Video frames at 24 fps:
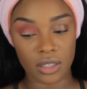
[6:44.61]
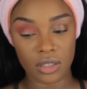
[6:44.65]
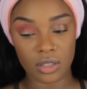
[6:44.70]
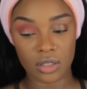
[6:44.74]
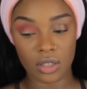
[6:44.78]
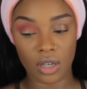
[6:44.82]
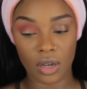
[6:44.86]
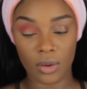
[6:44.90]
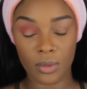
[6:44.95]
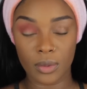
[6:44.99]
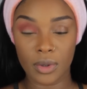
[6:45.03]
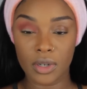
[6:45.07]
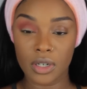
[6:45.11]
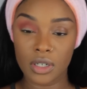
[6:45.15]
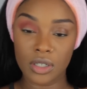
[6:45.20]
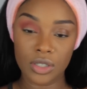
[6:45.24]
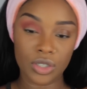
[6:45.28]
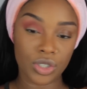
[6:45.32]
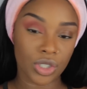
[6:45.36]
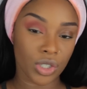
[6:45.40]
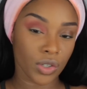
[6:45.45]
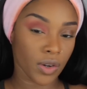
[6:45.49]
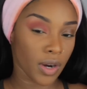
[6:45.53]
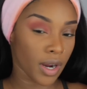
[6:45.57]
So I am going
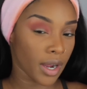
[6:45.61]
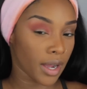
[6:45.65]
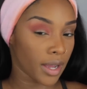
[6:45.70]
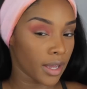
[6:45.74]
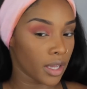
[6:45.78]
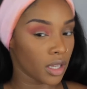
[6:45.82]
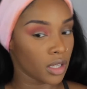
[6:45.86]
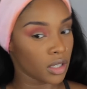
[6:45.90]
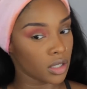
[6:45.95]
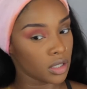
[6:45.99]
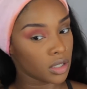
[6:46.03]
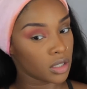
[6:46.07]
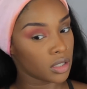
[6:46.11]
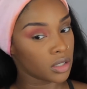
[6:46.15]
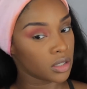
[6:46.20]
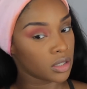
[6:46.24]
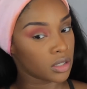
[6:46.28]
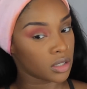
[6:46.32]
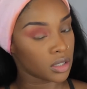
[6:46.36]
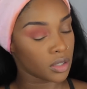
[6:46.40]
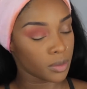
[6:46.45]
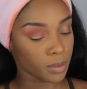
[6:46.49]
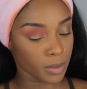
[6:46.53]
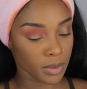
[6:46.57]
to try and
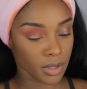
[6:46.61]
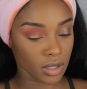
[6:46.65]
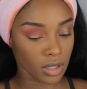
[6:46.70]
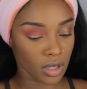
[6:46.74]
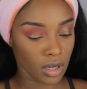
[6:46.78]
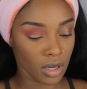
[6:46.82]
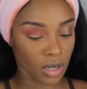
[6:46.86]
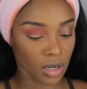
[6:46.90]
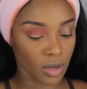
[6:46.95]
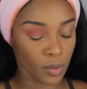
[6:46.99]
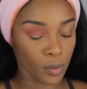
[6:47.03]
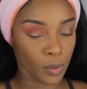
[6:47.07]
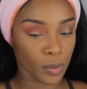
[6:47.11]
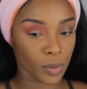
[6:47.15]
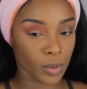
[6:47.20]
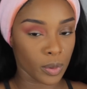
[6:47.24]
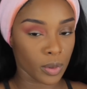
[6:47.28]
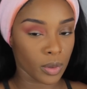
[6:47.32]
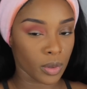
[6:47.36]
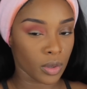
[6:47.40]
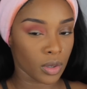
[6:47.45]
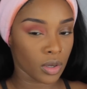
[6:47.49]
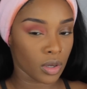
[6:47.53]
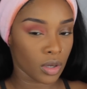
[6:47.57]
deepen up
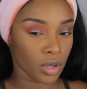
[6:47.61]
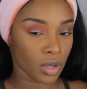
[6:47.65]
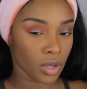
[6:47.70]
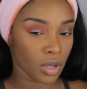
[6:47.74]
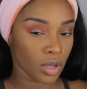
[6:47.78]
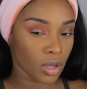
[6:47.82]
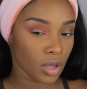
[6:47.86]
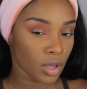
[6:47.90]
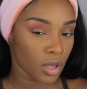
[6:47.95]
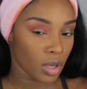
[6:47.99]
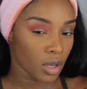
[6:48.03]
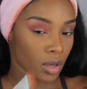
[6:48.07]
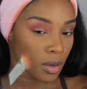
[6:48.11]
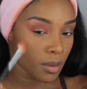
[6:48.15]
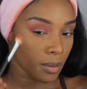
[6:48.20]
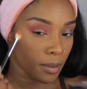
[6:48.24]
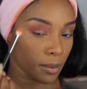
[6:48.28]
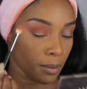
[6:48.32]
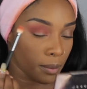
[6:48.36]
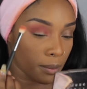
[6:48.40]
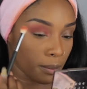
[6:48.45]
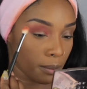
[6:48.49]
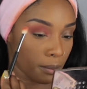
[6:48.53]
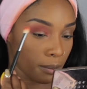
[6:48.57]

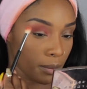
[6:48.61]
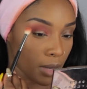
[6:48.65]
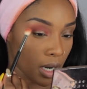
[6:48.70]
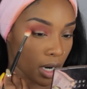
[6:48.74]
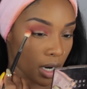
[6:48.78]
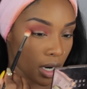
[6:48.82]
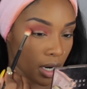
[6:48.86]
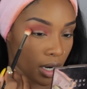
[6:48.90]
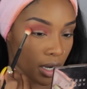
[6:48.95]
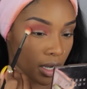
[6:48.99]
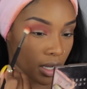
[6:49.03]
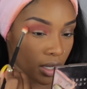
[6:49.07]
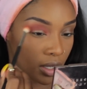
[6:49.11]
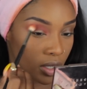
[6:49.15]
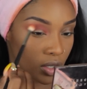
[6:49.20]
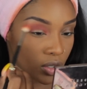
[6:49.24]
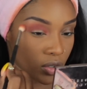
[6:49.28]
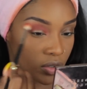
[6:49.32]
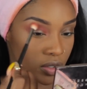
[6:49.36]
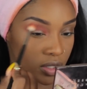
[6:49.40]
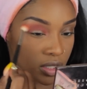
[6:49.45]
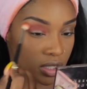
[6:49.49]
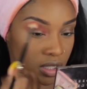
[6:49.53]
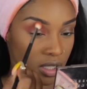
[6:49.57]
my
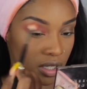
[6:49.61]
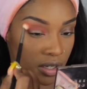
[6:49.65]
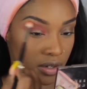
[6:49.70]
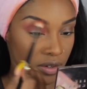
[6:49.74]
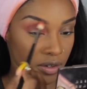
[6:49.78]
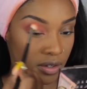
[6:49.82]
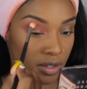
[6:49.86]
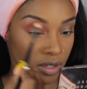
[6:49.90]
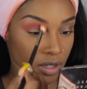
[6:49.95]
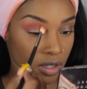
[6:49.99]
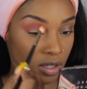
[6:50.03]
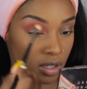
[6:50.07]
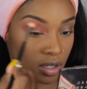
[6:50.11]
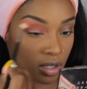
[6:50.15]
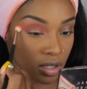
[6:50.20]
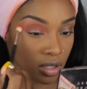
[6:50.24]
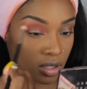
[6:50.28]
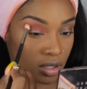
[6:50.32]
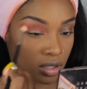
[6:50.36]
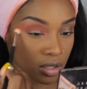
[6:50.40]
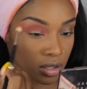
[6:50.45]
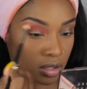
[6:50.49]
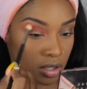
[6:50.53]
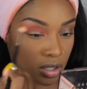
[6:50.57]
crease area
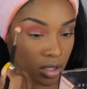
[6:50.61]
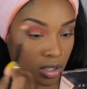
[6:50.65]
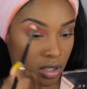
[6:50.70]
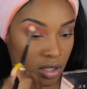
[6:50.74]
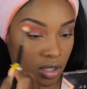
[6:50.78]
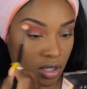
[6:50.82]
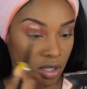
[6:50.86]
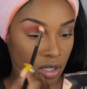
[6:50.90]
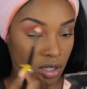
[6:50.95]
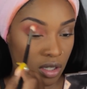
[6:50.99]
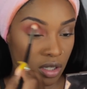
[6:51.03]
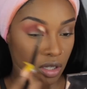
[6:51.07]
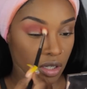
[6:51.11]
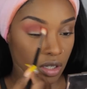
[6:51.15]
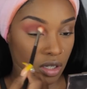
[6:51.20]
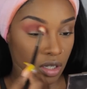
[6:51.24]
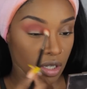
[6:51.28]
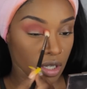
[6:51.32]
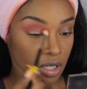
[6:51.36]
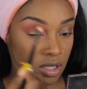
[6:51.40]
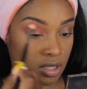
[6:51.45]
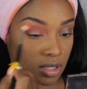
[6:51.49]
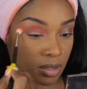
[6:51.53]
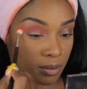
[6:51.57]

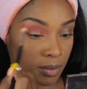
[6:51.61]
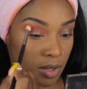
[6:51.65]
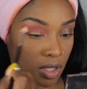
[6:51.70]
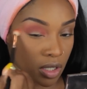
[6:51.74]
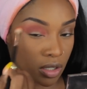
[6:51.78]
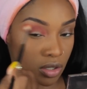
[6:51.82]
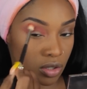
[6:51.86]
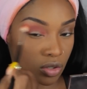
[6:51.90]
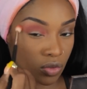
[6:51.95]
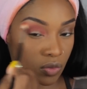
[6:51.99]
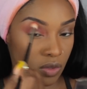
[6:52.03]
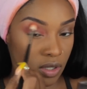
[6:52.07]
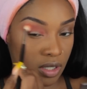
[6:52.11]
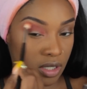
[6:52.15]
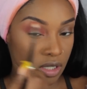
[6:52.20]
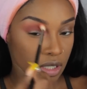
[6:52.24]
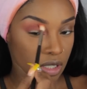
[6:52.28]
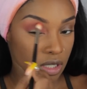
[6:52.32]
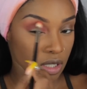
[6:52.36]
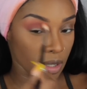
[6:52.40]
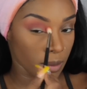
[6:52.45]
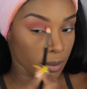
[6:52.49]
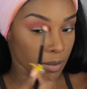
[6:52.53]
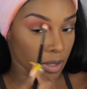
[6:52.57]
because I'm going to do a
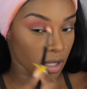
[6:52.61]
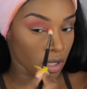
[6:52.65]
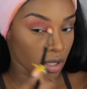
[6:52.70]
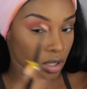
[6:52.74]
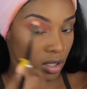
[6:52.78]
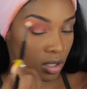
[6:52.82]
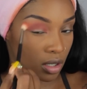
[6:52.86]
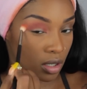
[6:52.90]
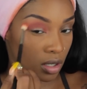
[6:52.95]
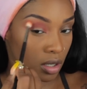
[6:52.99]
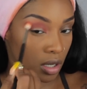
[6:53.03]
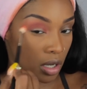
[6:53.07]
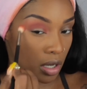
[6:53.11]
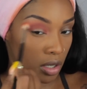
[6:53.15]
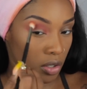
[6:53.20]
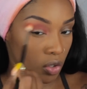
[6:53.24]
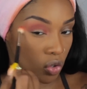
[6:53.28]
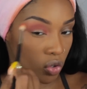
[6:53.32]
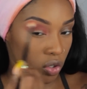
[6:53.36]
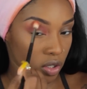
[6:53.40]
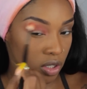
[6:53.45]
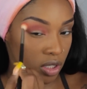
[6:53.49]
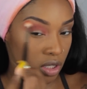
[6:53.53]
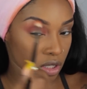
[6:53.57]
semi cut
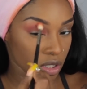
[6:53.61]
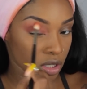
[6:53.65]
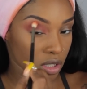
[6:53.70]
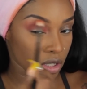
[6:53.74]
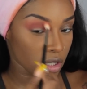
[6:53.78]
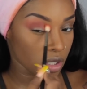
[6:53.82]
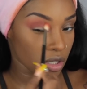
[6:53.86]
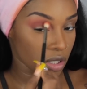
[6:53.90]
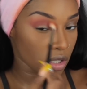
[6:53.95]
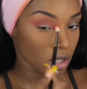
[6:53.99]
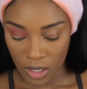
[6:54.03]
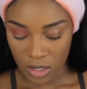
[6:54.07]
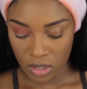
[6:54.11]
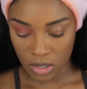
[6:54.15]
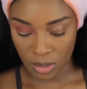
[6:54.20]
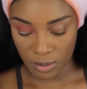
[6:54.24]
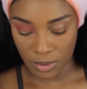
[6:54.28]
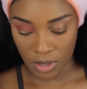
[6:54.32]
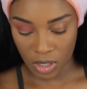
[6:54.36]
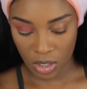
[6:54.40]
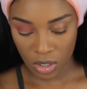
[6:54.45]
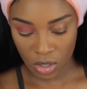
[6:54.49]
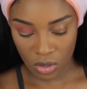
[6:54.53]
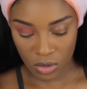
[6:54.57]
crease. So
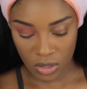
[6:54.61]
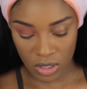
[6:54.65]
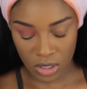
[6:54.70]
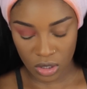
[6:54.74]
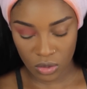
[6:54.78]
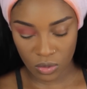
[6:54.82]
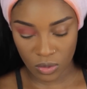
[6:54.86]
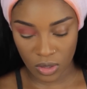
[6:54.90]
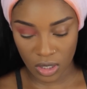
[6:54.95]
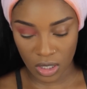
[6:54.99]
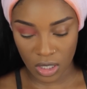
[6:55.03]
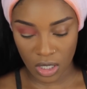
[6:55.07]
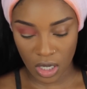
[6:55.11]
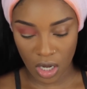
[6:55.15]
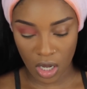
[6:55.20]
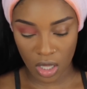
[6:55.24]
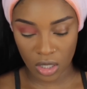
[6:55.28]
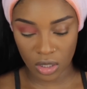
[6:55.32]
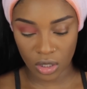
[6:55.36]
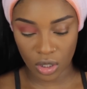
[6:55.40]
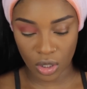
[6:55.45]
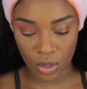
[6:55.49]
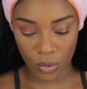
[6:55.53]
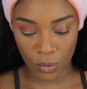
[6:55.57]
I'm going to go into the
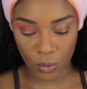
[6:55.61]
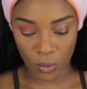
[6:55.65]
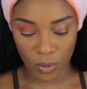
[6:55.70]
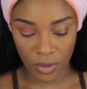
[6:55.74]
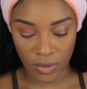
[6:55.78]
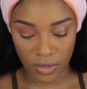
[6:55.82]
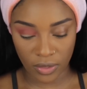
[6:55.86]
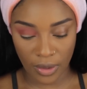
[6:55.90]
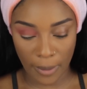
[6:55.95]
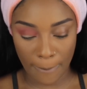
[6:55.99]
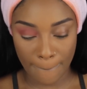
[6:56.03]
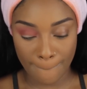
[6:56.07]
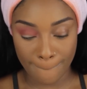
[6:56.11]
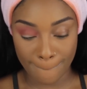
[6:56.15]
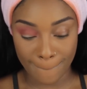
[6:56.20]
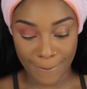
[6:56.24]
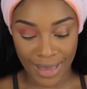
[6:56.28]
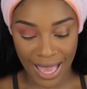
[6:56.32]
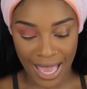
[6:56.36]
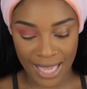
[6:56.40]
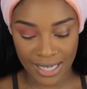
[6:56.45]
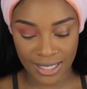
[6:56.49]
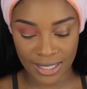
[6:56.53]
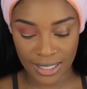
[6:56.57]
color with
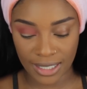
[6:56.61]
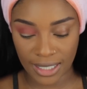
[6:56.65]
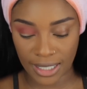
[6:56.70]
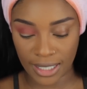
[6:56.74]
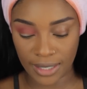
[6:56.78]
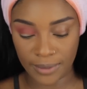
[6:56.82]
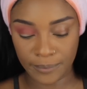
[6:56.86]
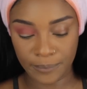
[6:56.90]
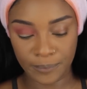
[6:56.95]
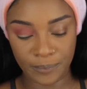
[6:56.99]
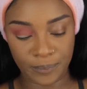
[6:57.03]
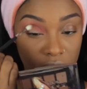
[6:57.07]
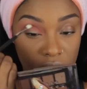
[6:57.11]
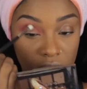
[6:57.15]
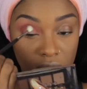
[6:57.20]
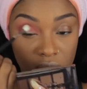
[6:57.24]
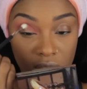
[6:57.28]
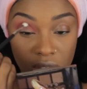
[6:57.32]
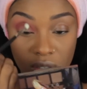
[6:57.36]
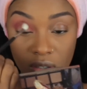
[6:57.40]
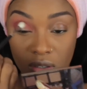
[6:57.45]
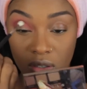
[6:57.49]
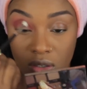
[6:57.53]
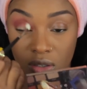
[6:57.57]
Madly,
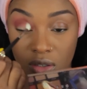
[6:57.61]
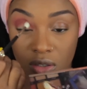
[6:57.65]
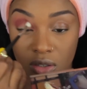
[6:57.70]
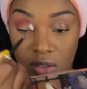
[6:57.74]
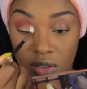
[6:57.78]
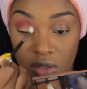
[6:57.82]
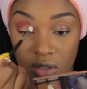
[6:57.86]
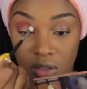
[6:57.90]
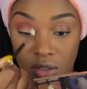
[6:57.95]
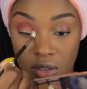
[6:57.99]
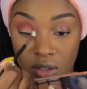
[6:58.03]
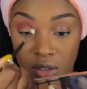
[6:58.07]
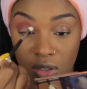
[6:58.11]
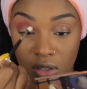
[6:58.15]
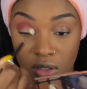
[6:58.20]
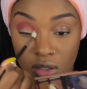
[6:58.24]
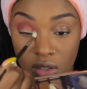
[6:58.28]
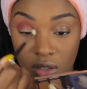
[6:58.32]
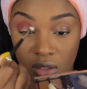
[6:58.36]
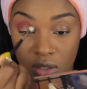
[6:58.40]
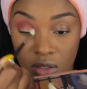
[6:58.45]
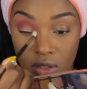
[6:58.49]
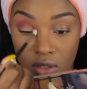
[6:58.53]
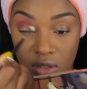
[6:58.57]
deeper in the
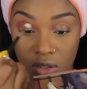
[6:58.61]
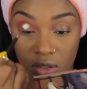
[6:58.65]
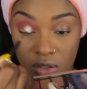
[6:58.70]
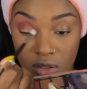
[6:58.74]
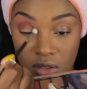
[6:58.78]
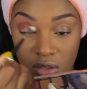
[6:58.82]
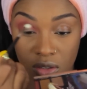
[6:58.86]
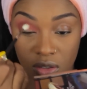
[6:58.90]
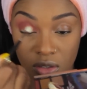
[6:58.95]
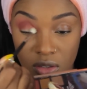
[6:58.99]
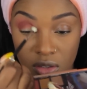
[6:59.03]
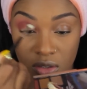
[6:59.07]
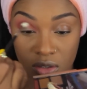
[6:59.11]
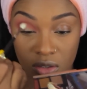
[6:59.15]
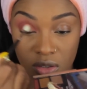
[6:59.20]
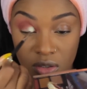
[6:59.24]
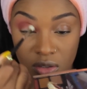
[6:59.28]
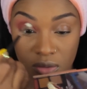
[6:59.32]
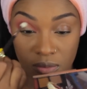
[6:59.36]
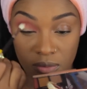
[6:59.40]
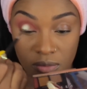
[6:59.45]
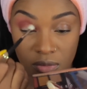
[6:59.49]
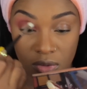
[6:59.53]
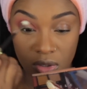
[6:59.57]
crease with a
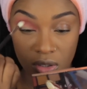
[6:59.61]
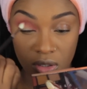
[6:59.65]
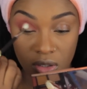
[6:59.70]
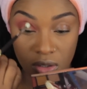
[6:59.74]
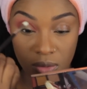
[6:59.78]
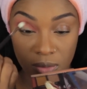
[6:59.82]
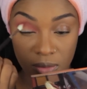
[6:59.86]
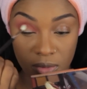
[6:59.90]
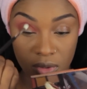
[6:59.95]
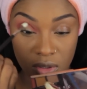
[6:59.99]
smaller brush.